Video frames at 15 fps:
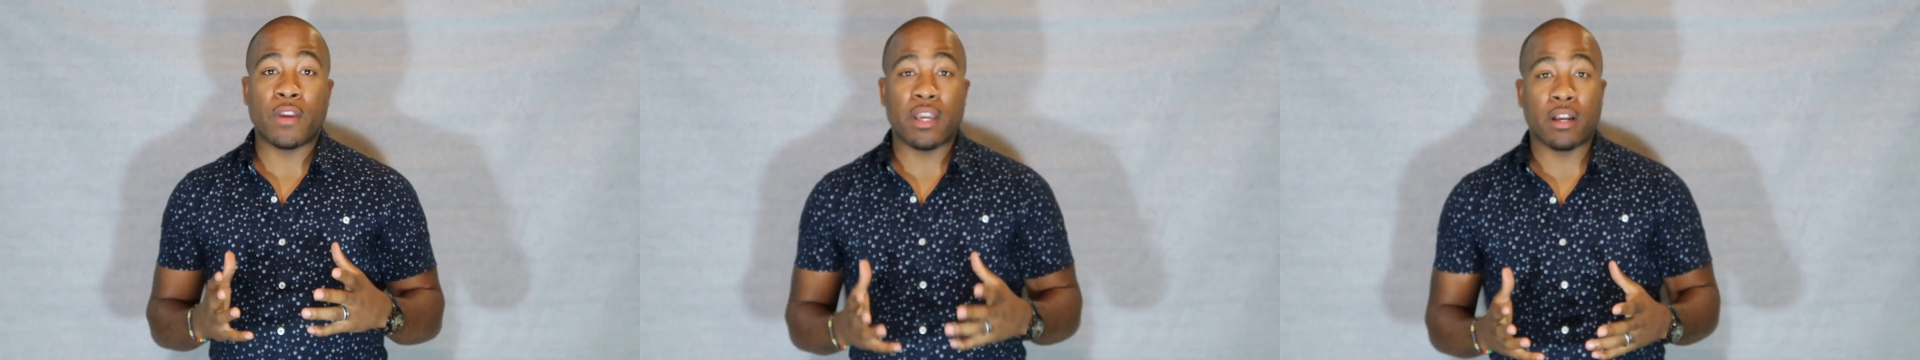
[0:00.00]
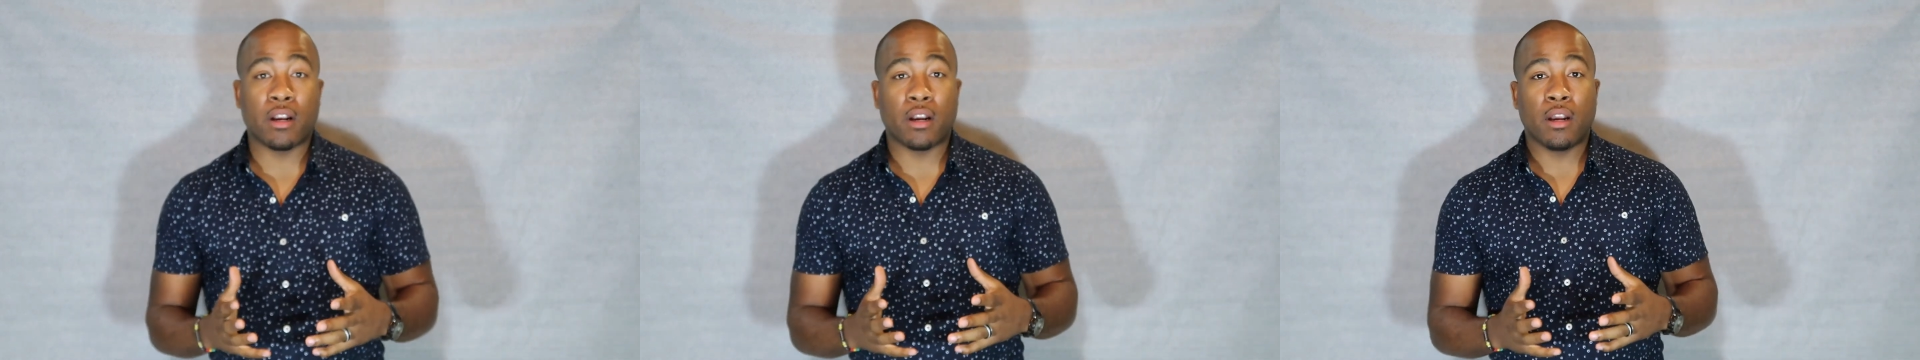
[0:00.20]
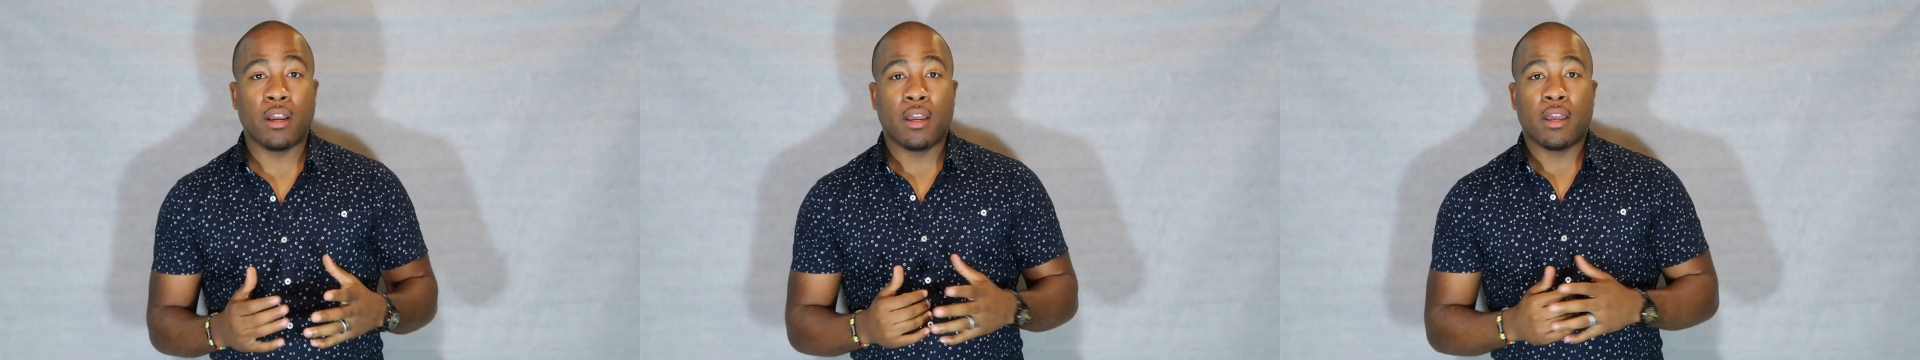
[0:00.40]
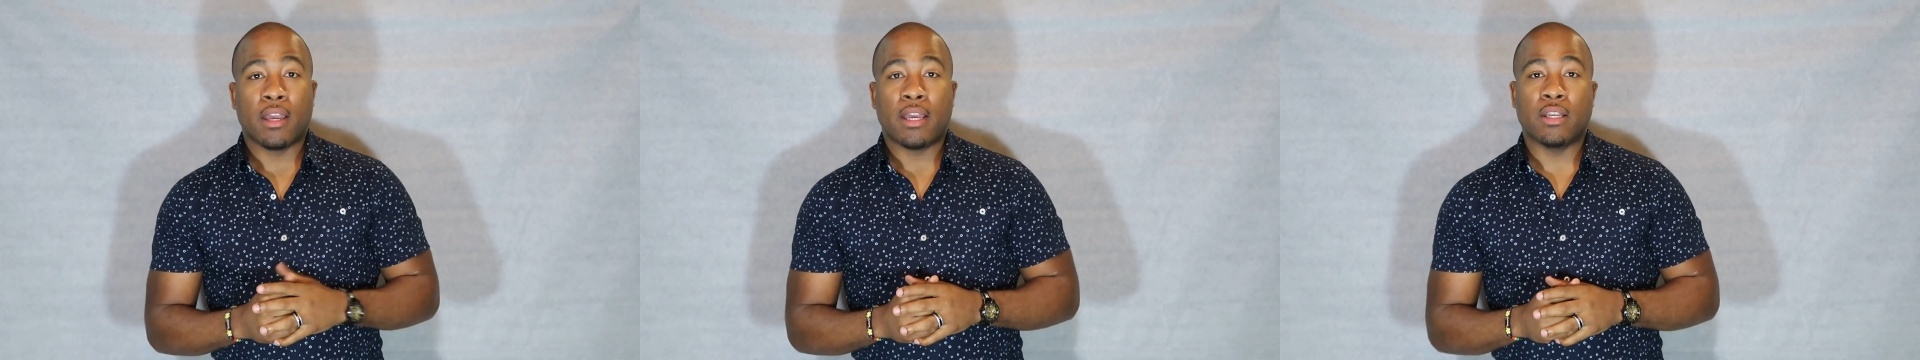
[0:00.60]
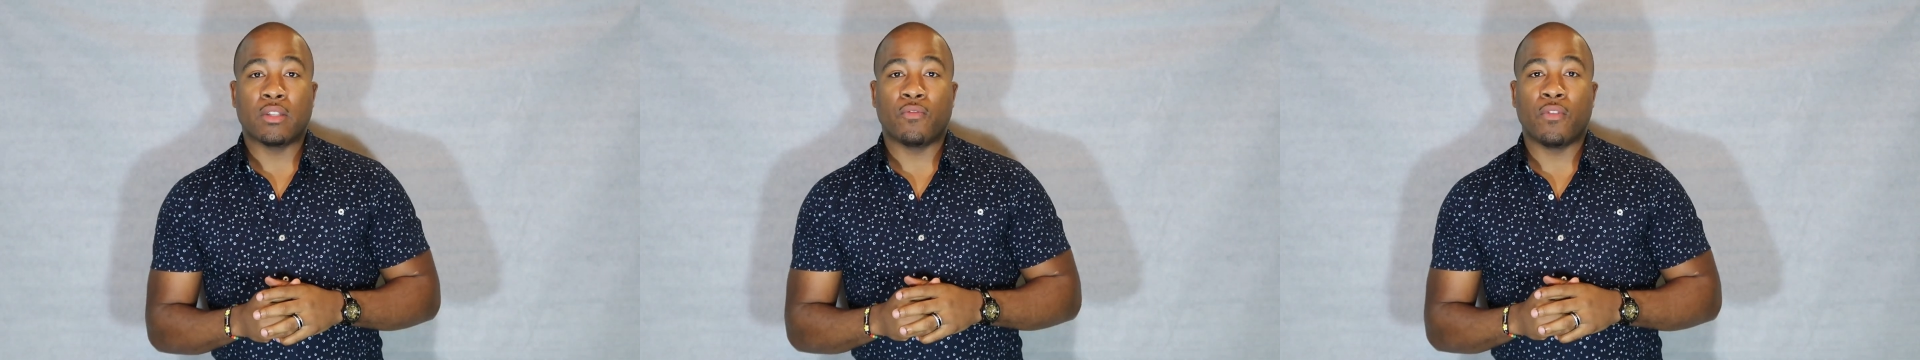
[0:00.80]
Fear
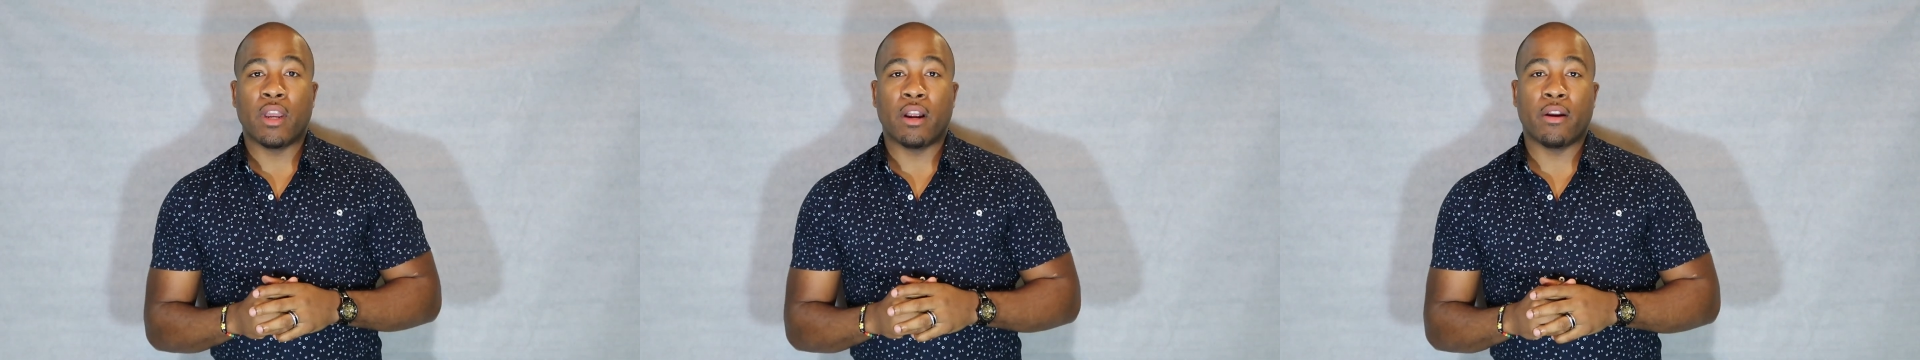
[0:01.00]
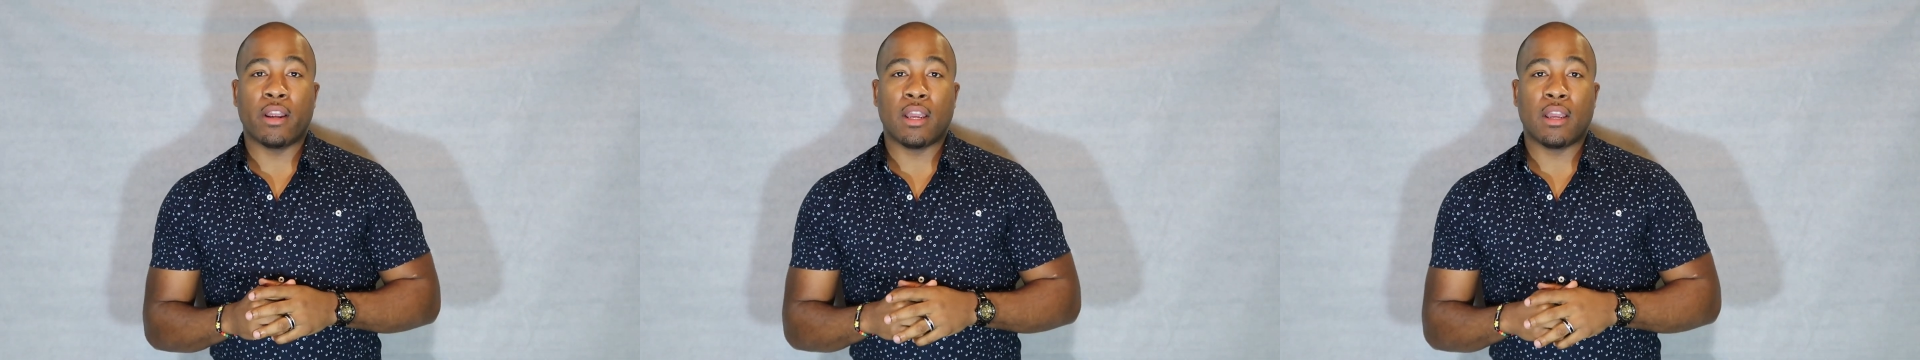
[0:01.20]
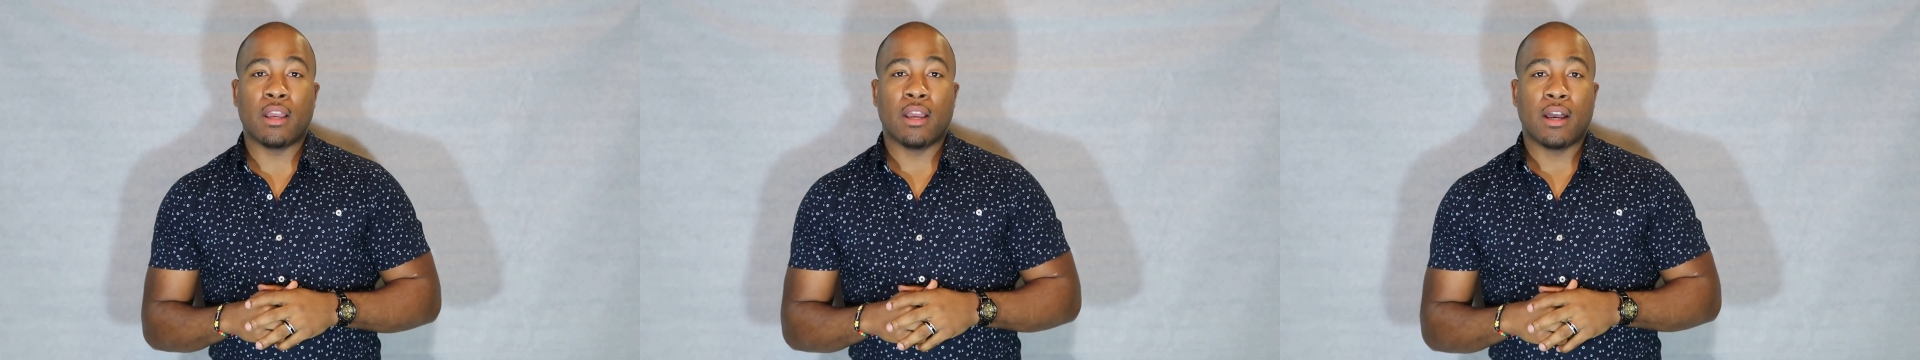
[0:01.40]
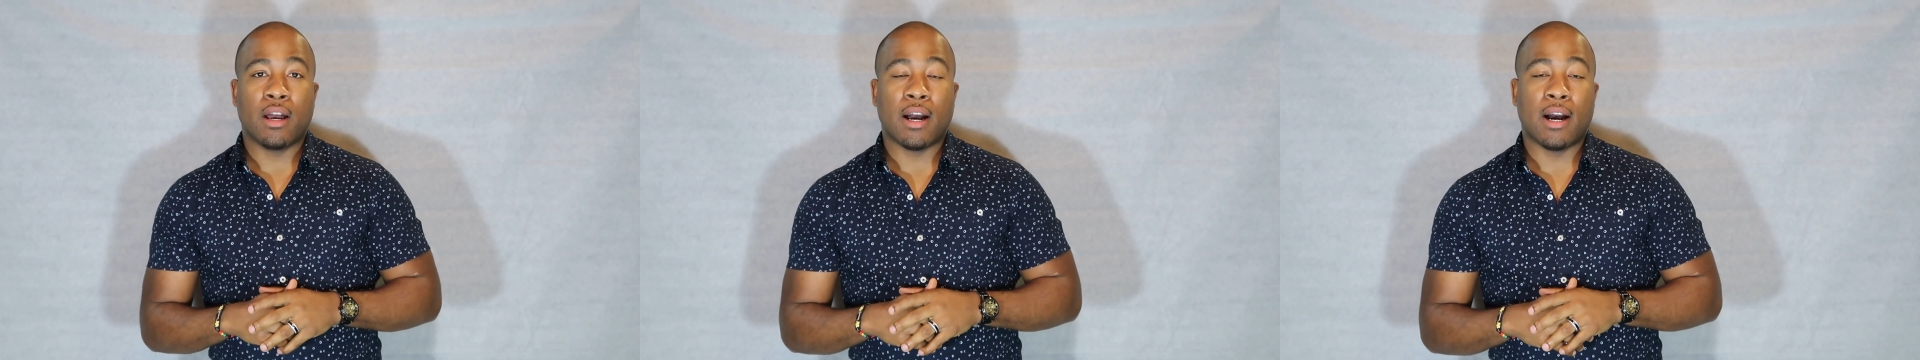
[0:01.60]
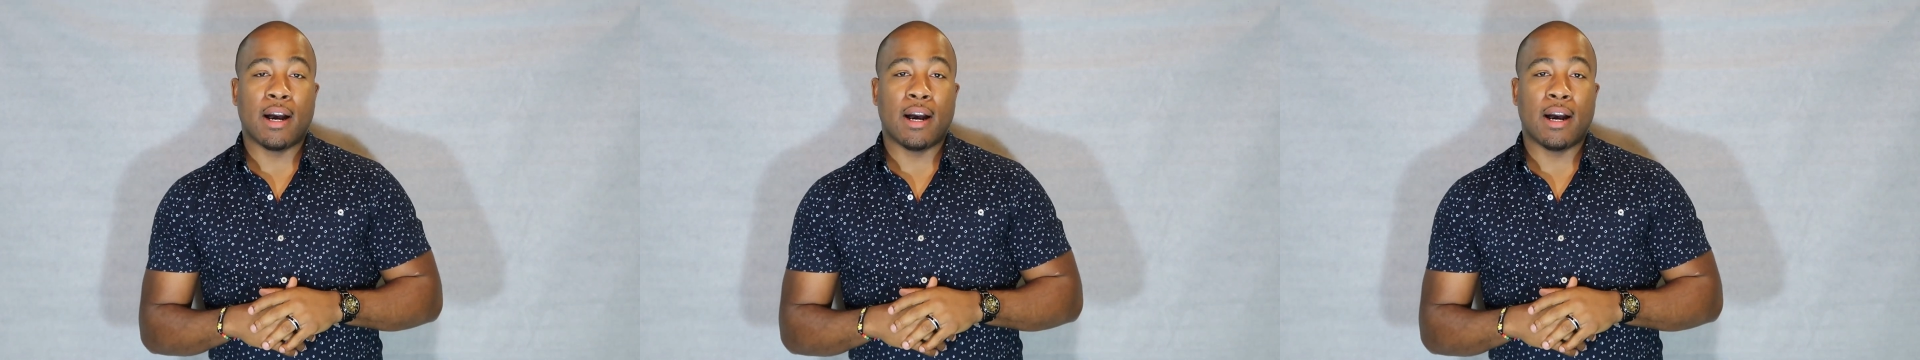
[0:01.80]
is very